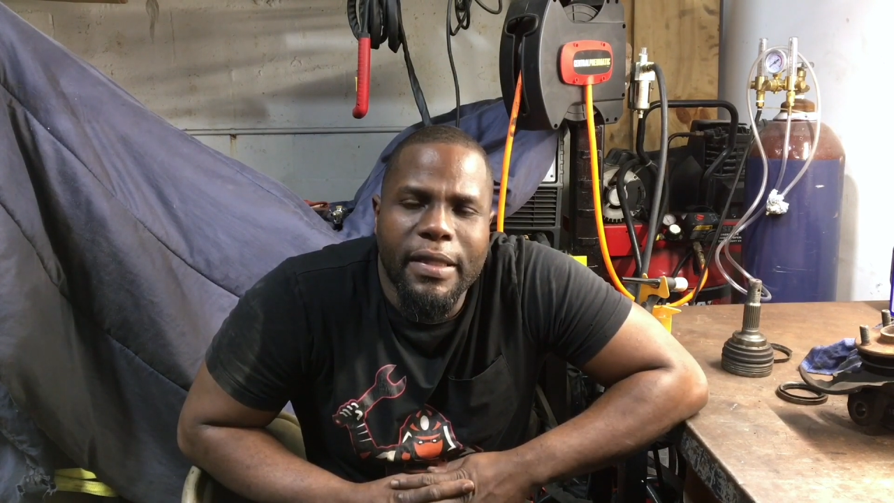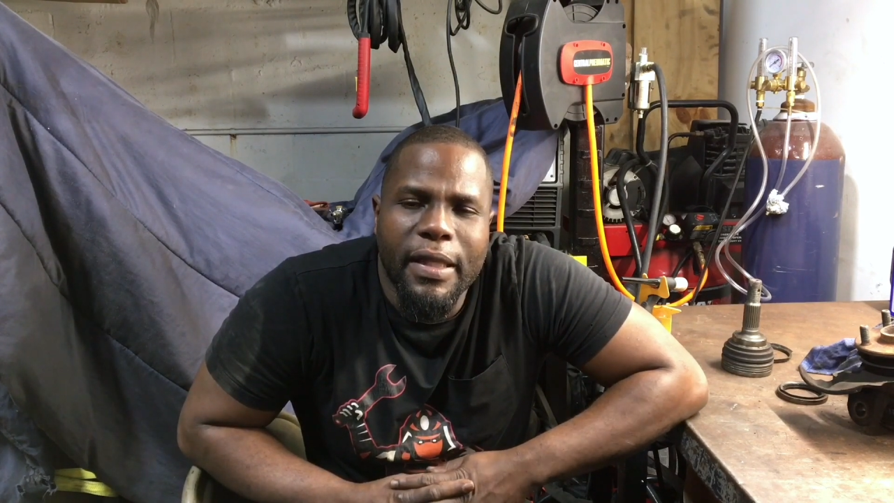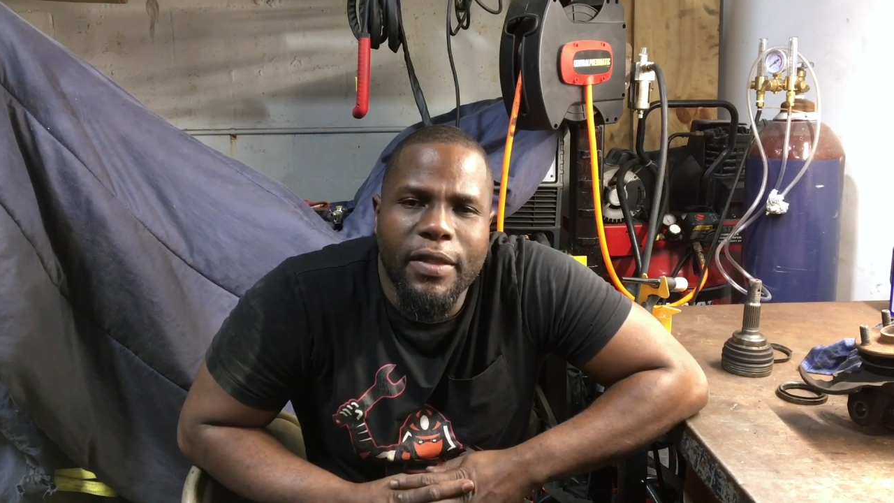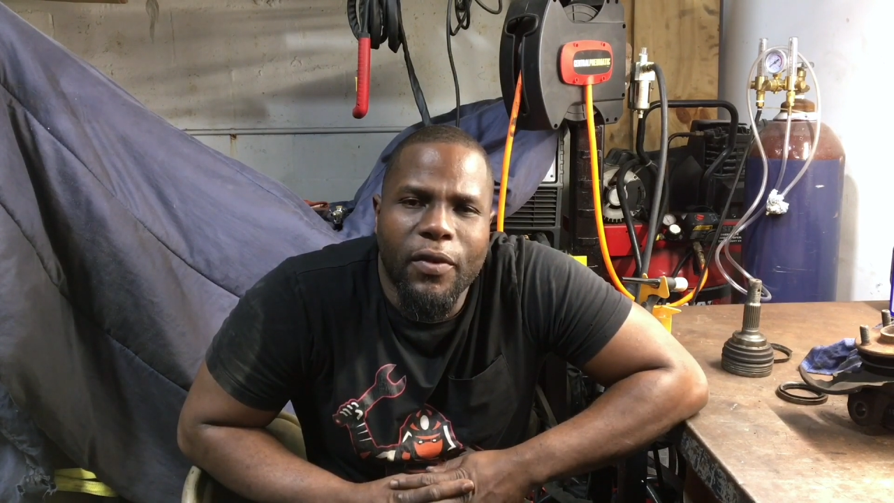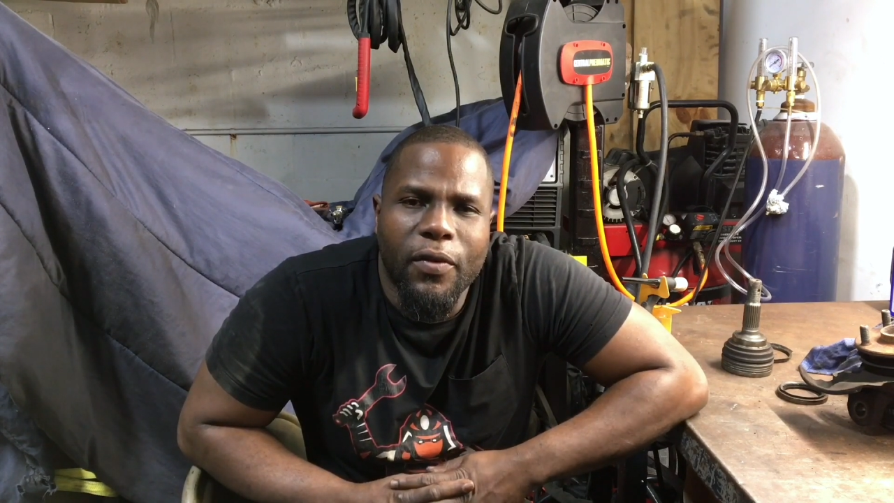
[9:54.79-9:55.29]

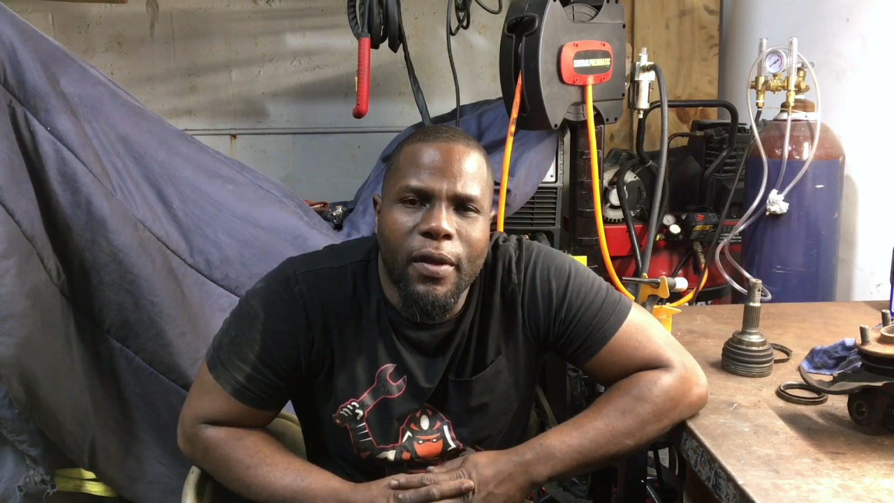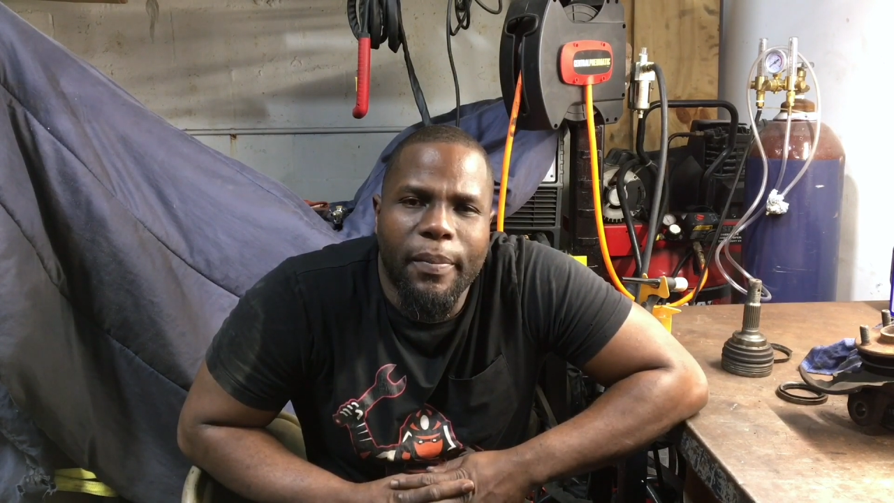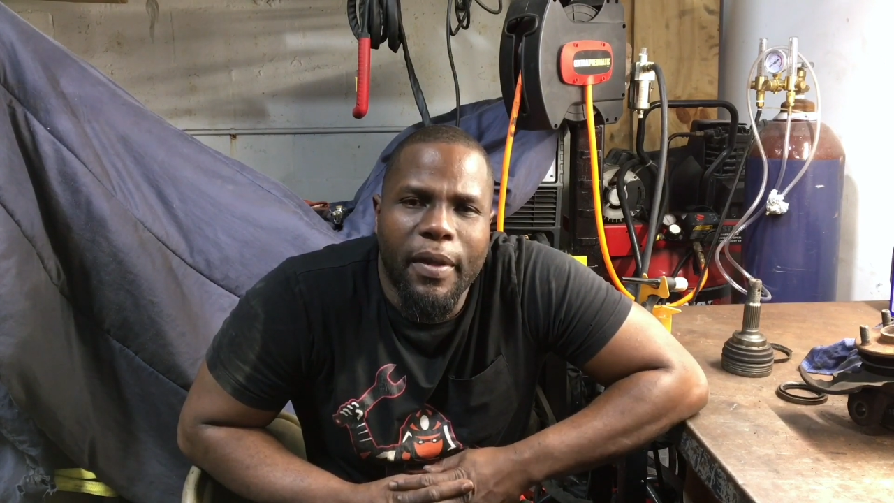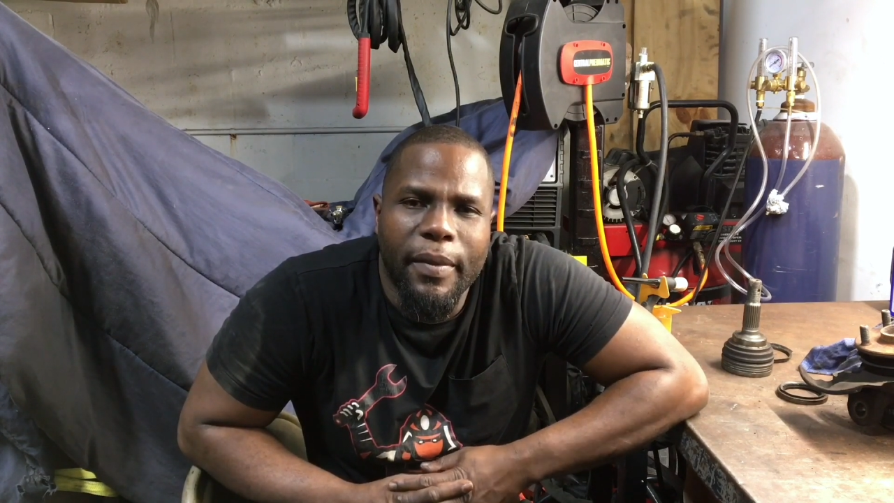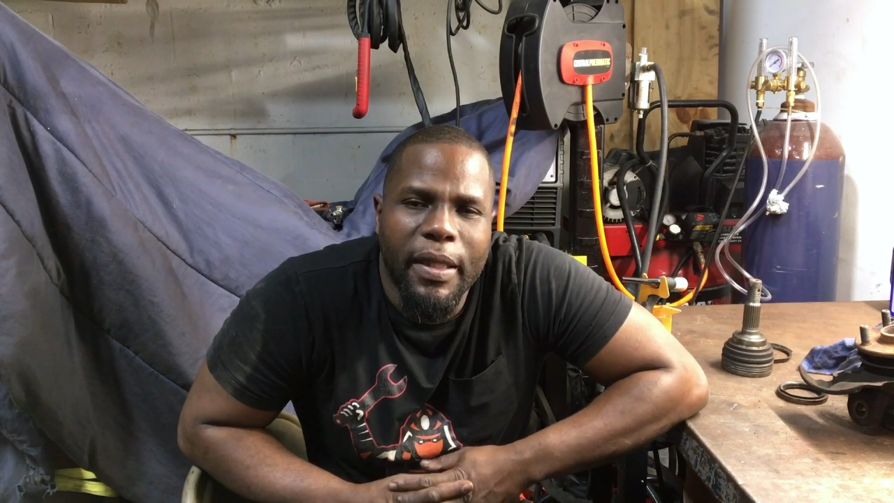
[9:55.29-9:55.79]
intercooler
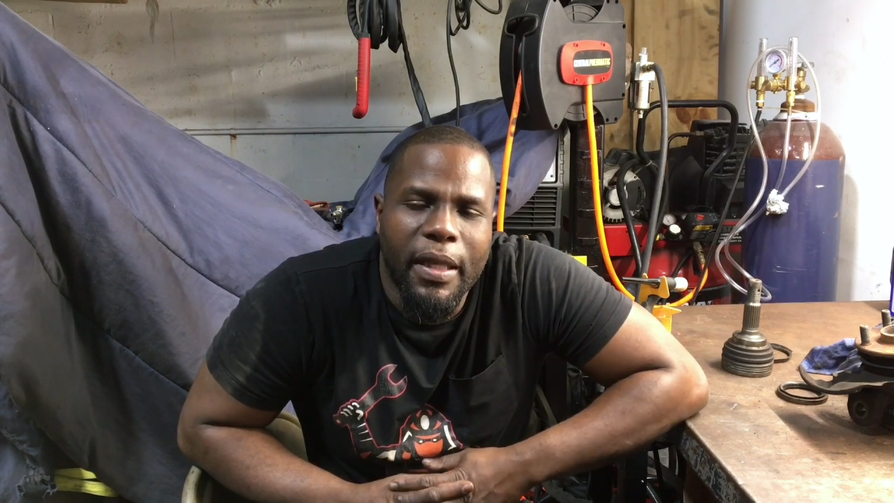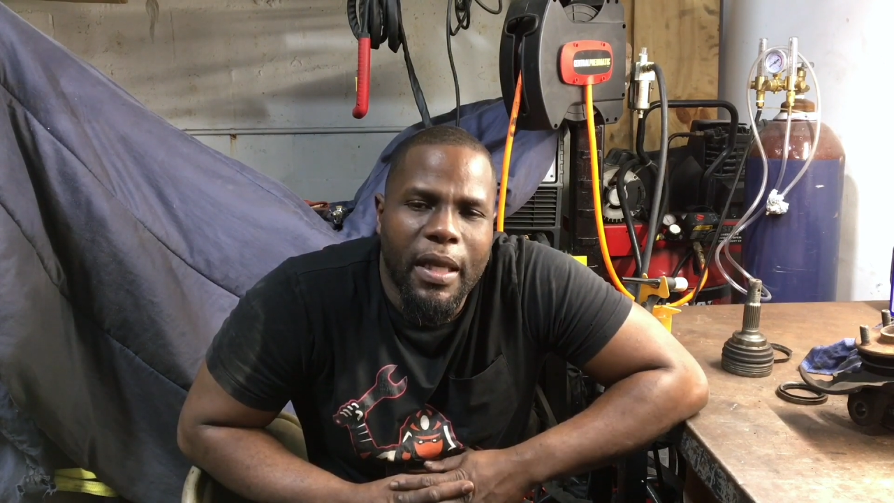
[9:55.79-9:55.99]
plumbing.